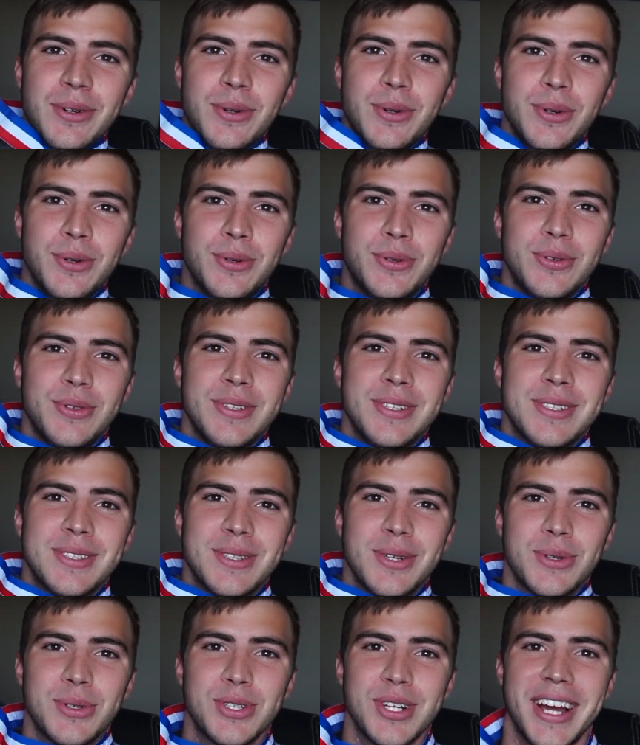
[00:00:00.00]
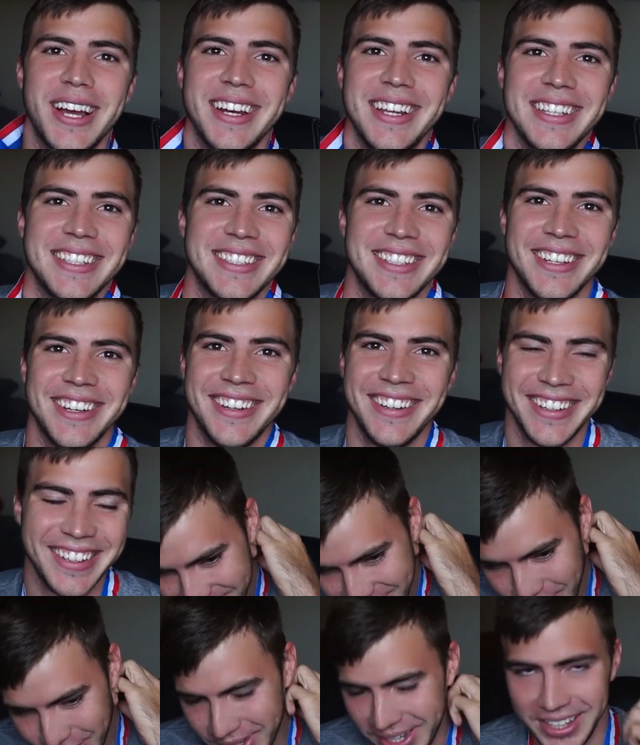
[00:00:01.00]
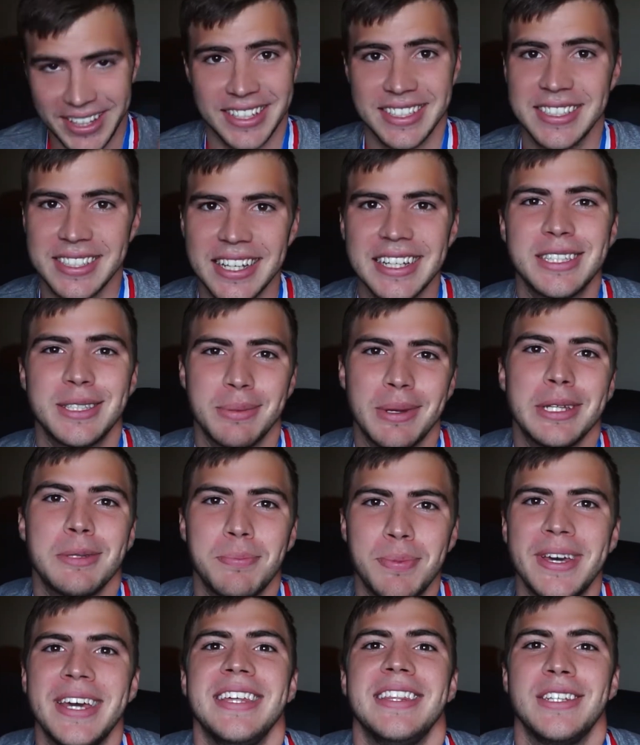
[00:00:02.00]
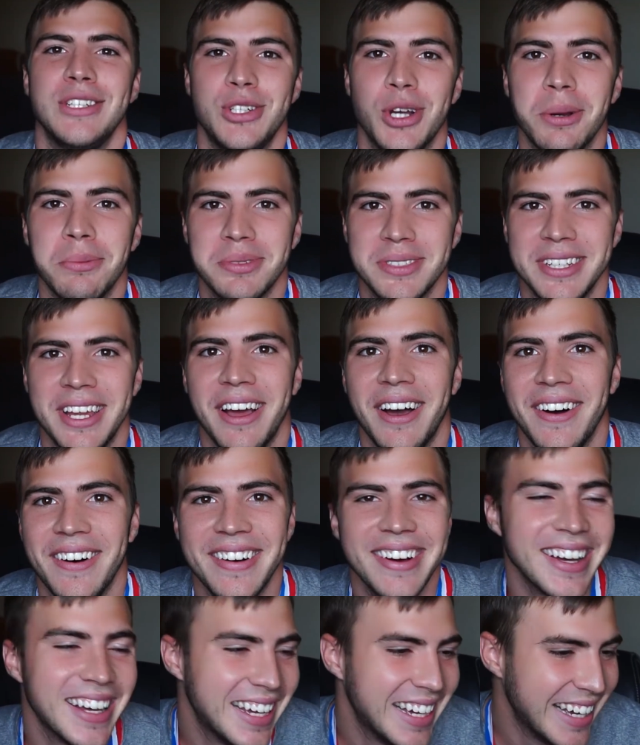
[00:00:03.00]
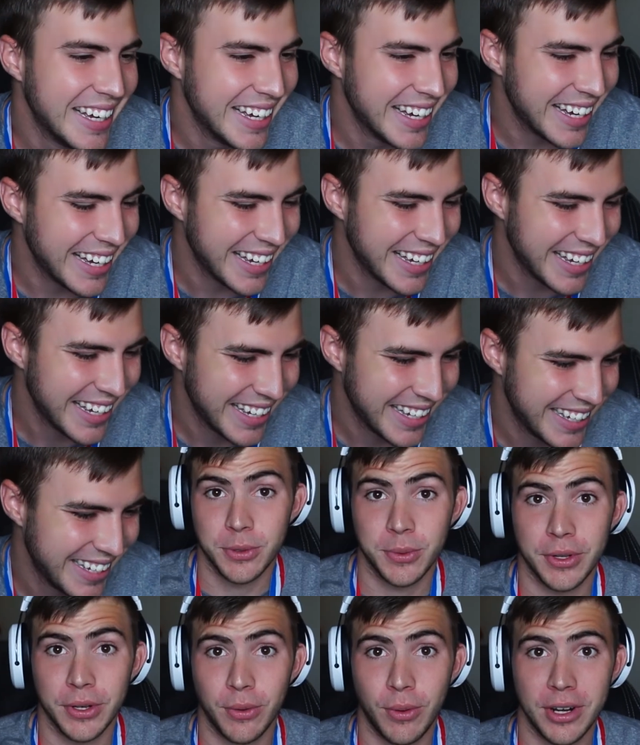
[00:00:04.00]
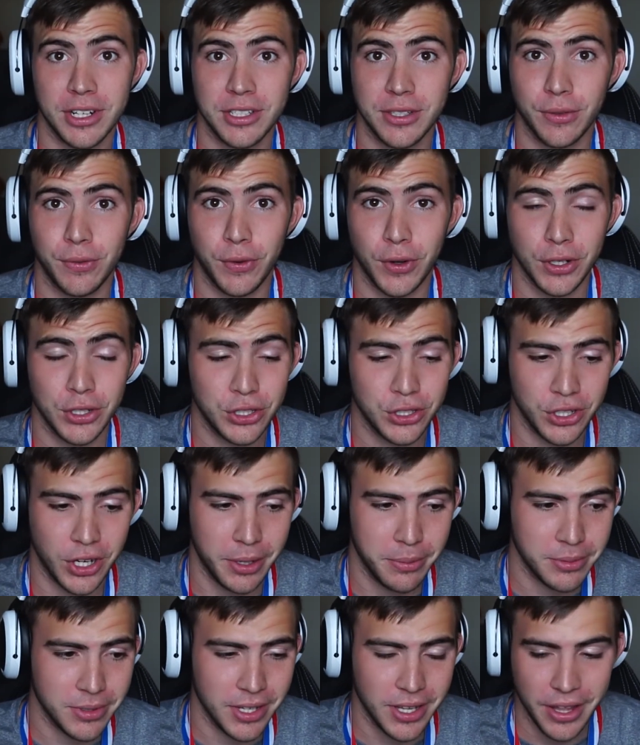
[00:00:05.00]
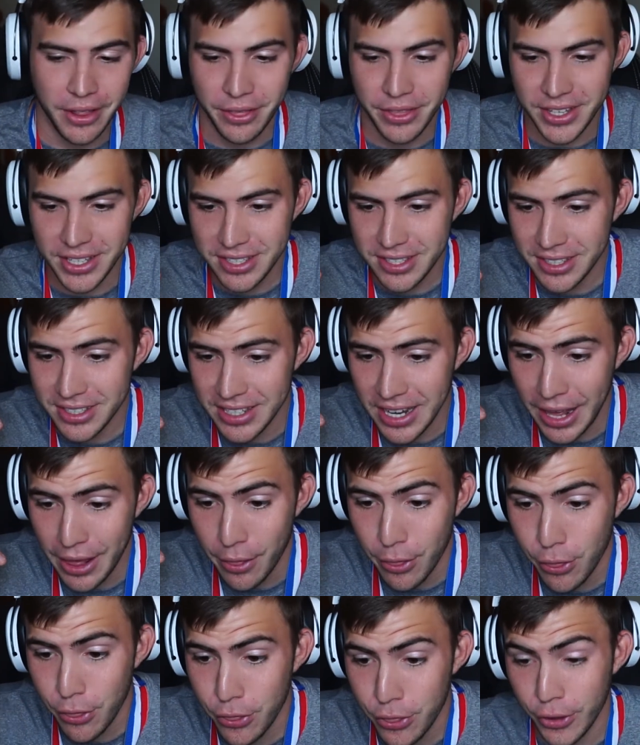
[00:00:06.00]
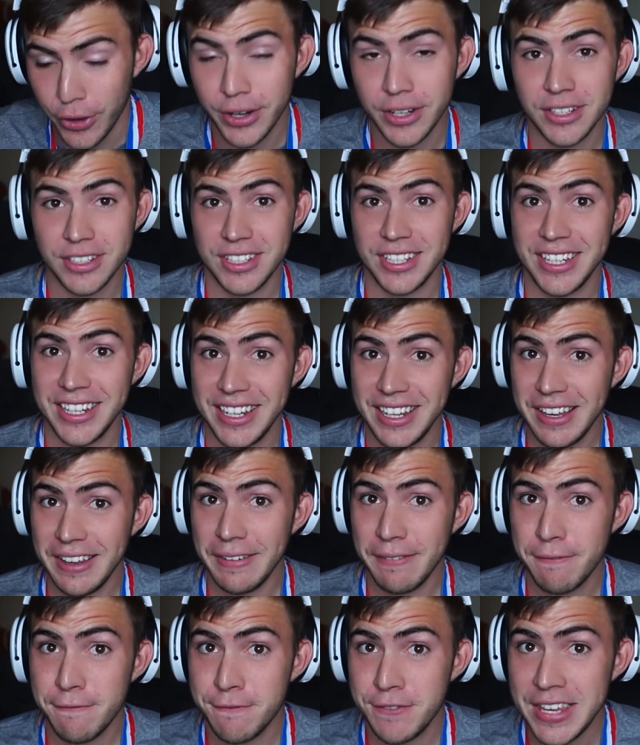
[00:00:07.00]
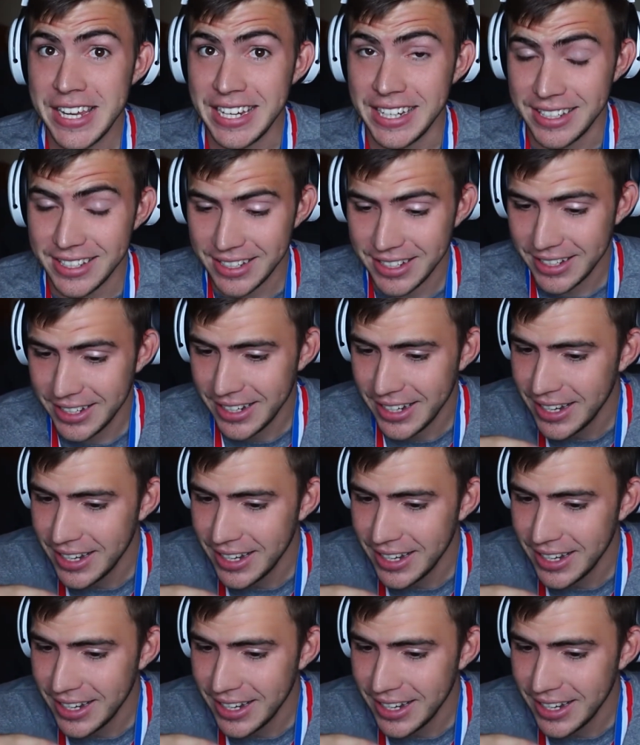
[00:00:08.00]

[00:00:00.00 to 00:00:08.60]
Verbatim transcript: Oof, so shiny still. Okay, let's play the jumps now. So we're gonna watch the first jump. This is at 13 feet.